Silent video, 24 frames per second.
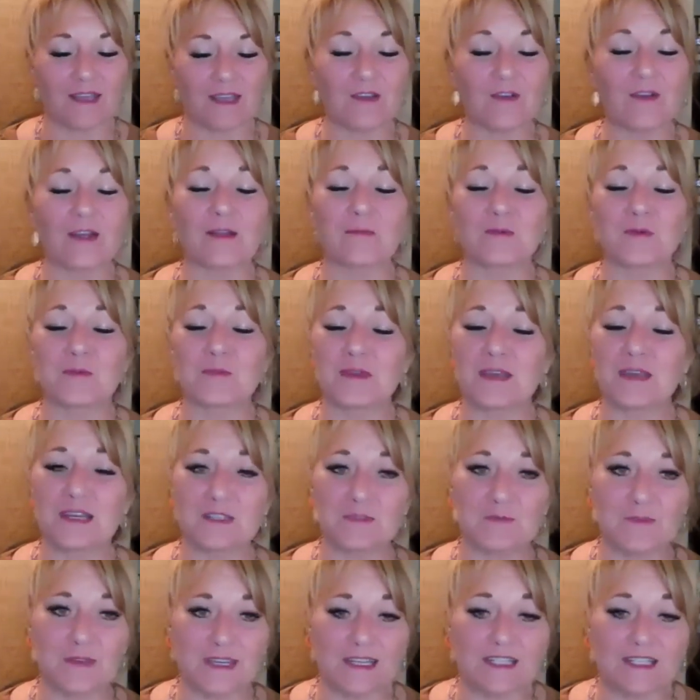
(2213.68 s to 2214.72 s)
incredible
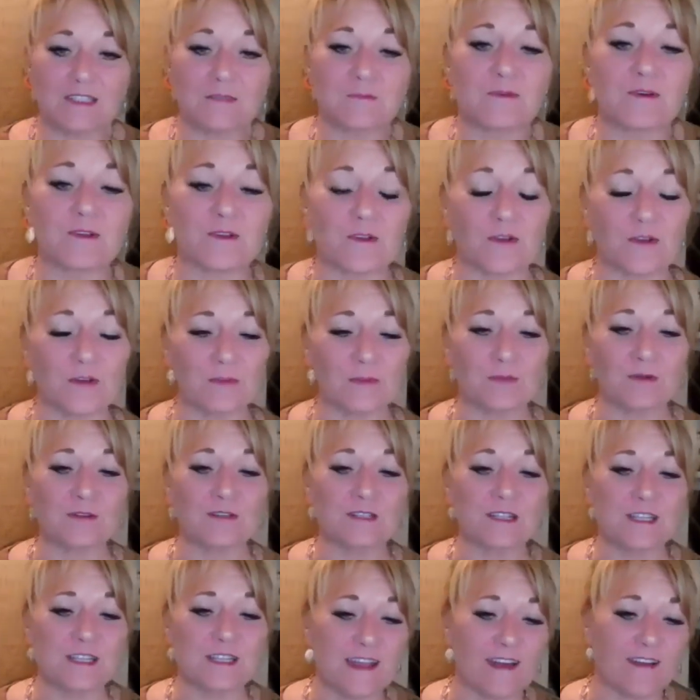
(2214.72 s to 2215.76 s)
because we get to put our own
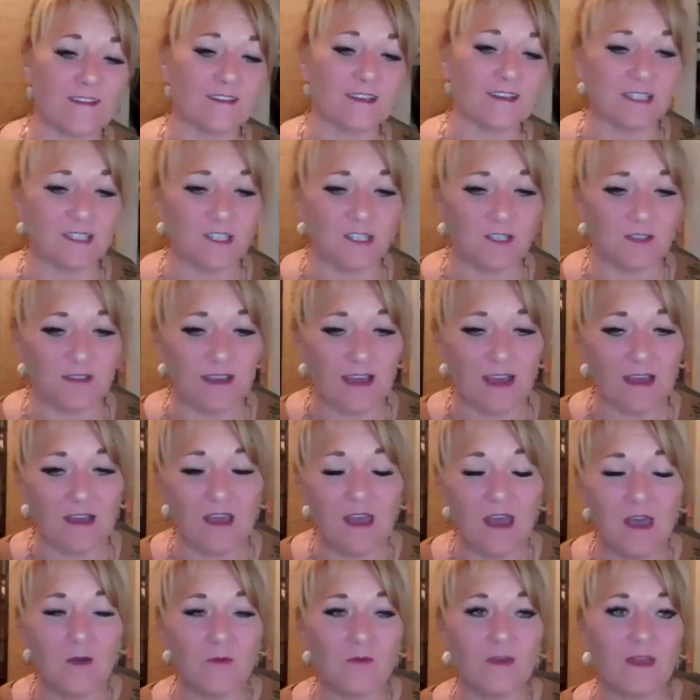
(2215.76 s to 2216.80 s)
personality to that.
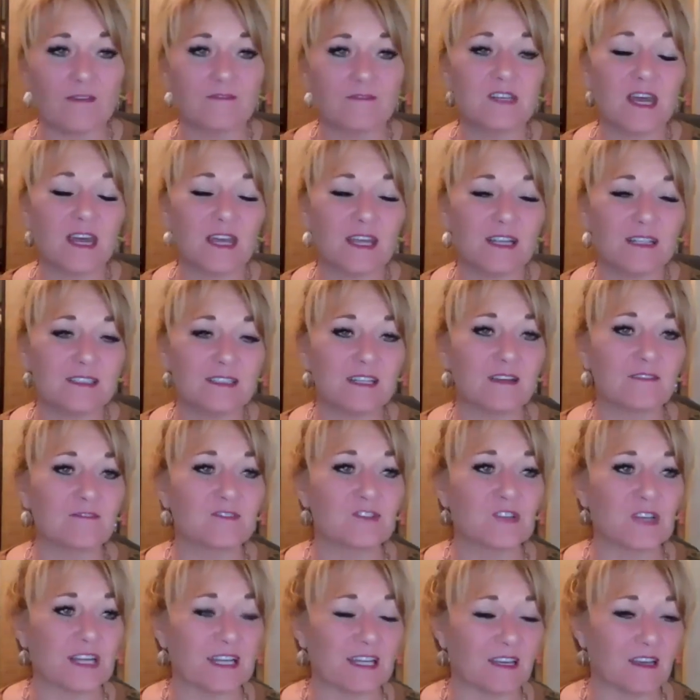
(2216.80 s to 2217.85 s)
We have tons of
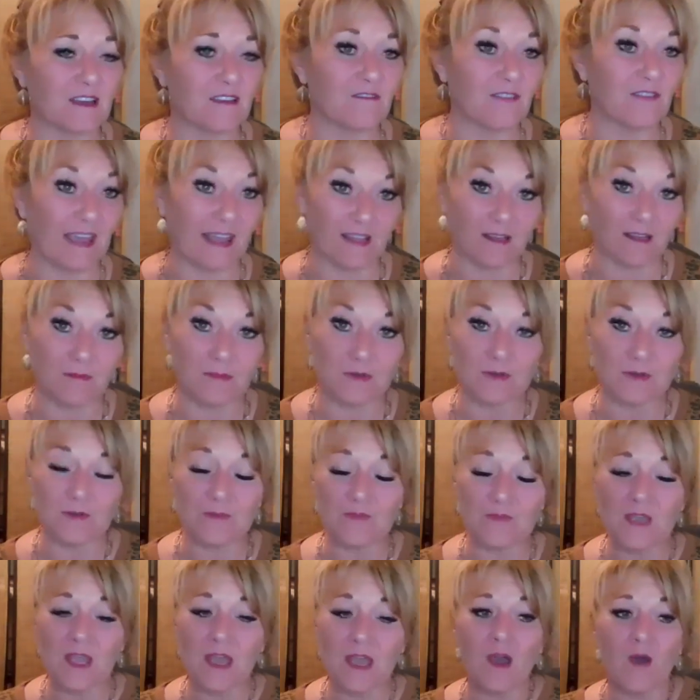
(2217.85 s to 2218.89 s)
training available.
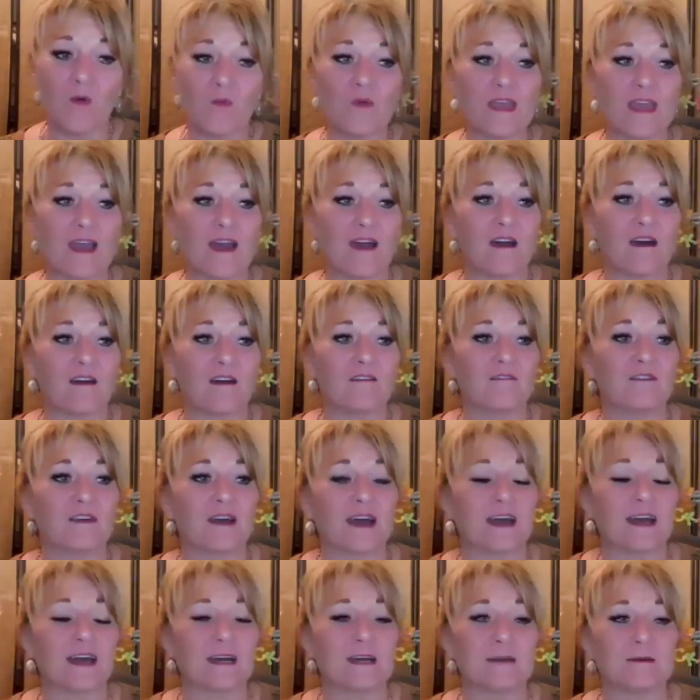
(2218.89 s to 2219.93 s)
We have
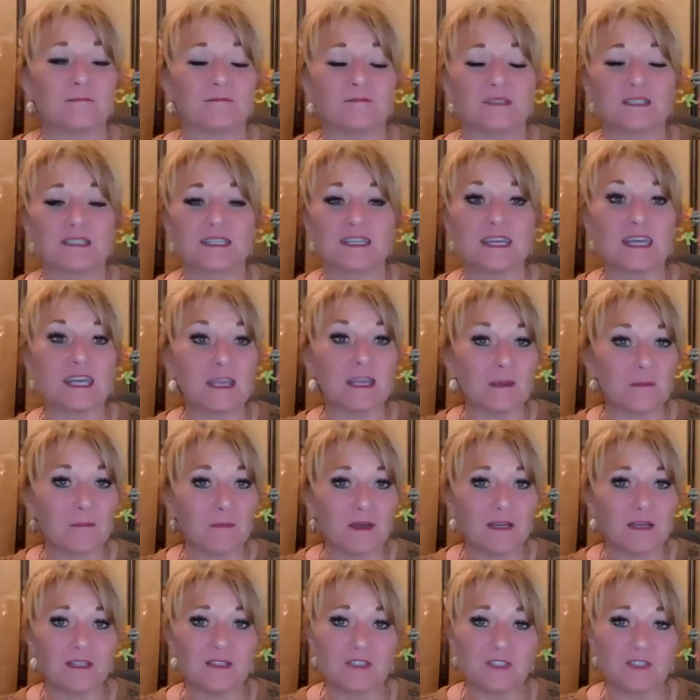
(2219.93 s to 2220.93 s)
team